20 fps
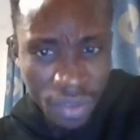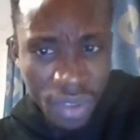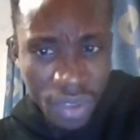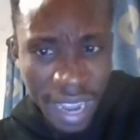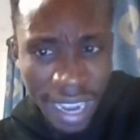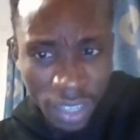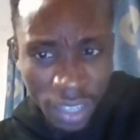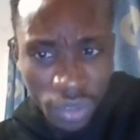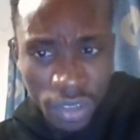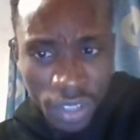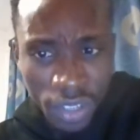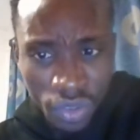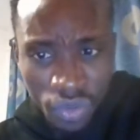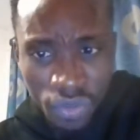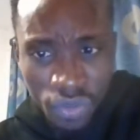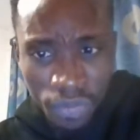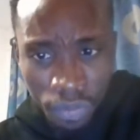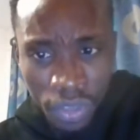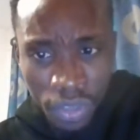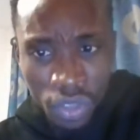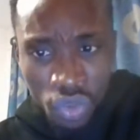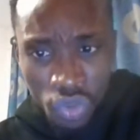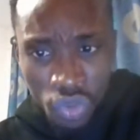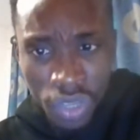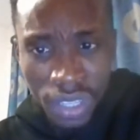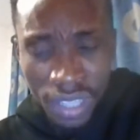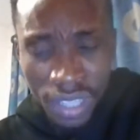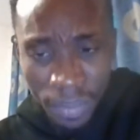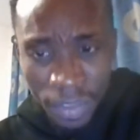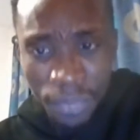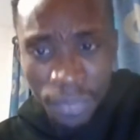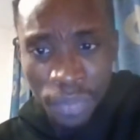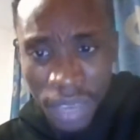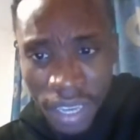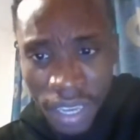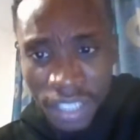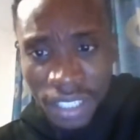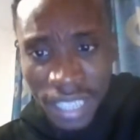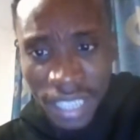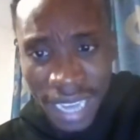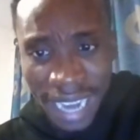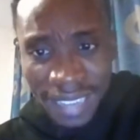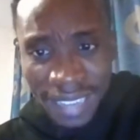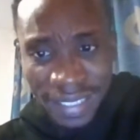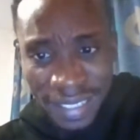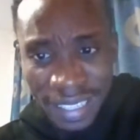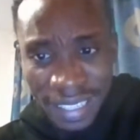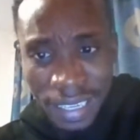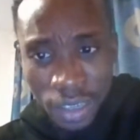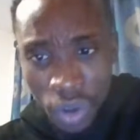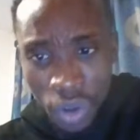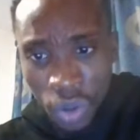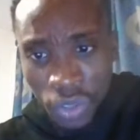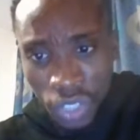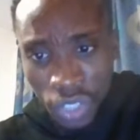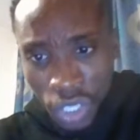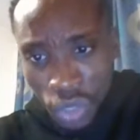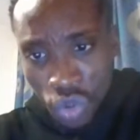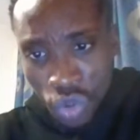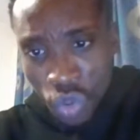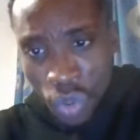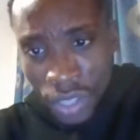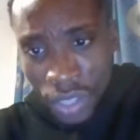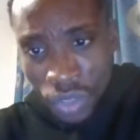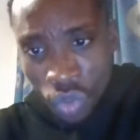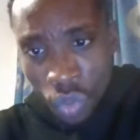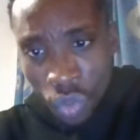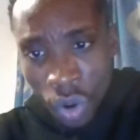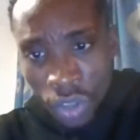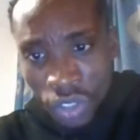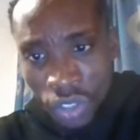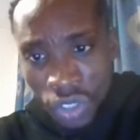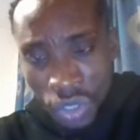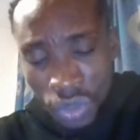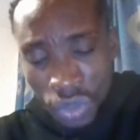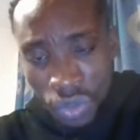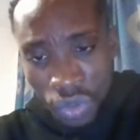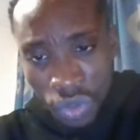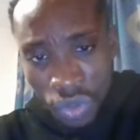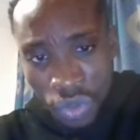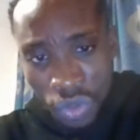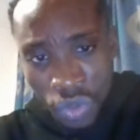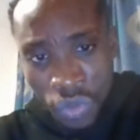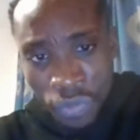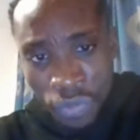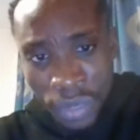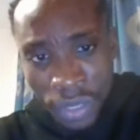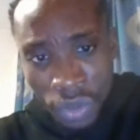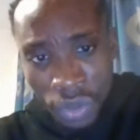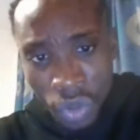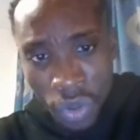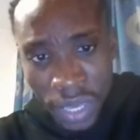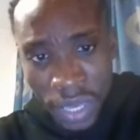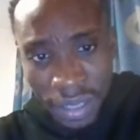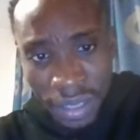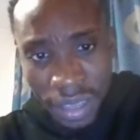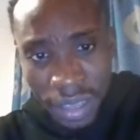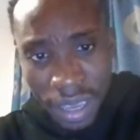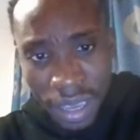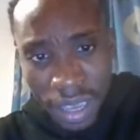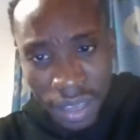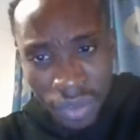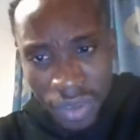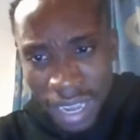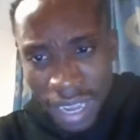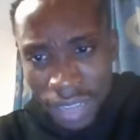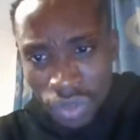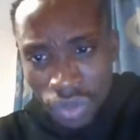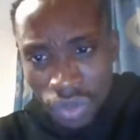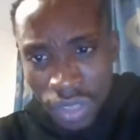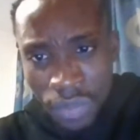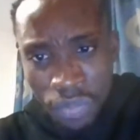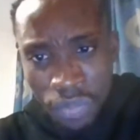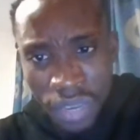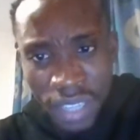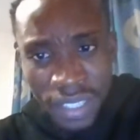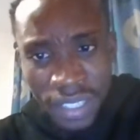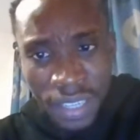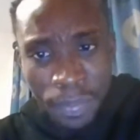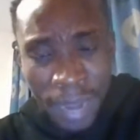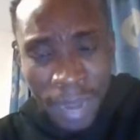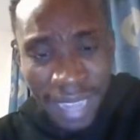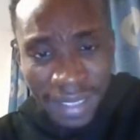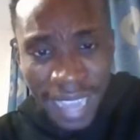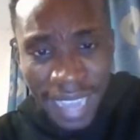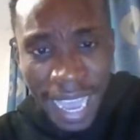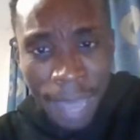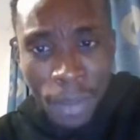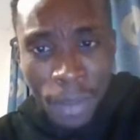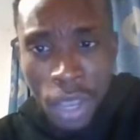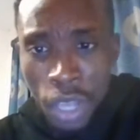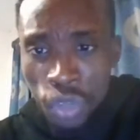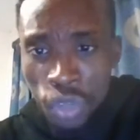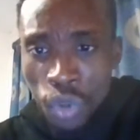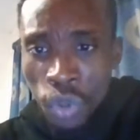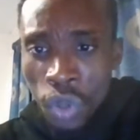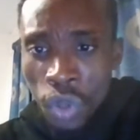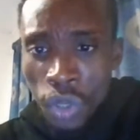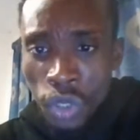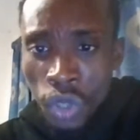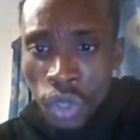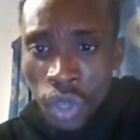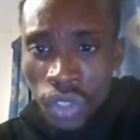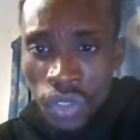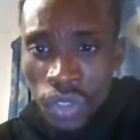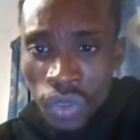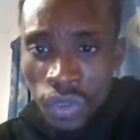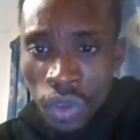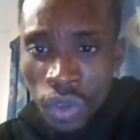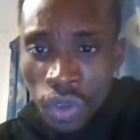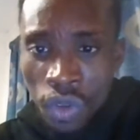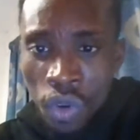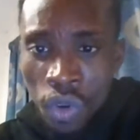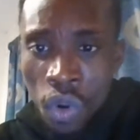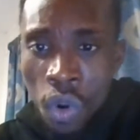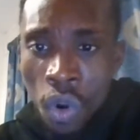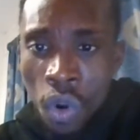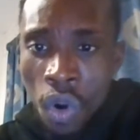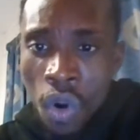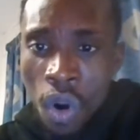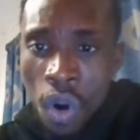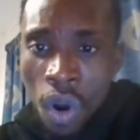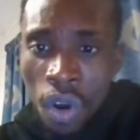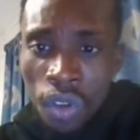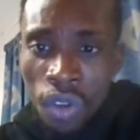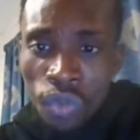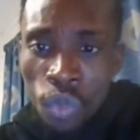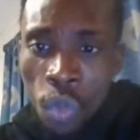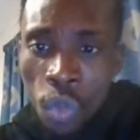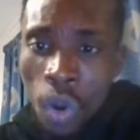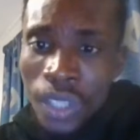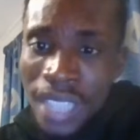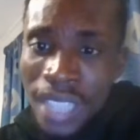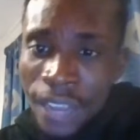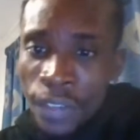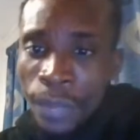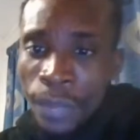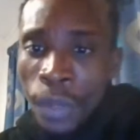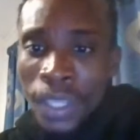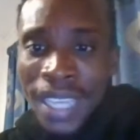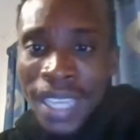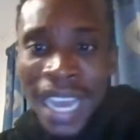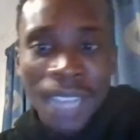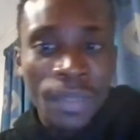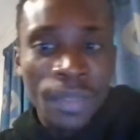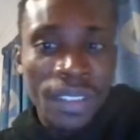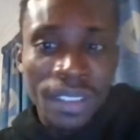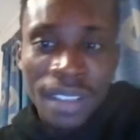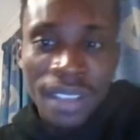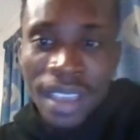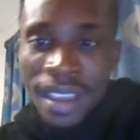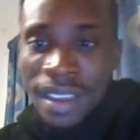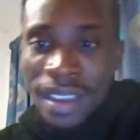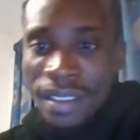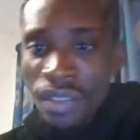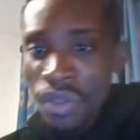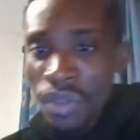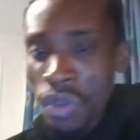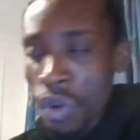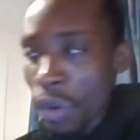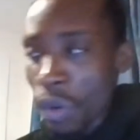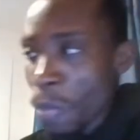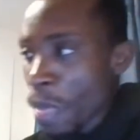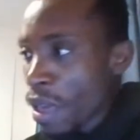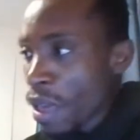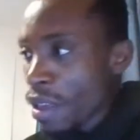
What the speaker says: actually be doing PhD and still continue with what you've been doing. You can do the PhD part-time. So don't just go on what everybody has been saying,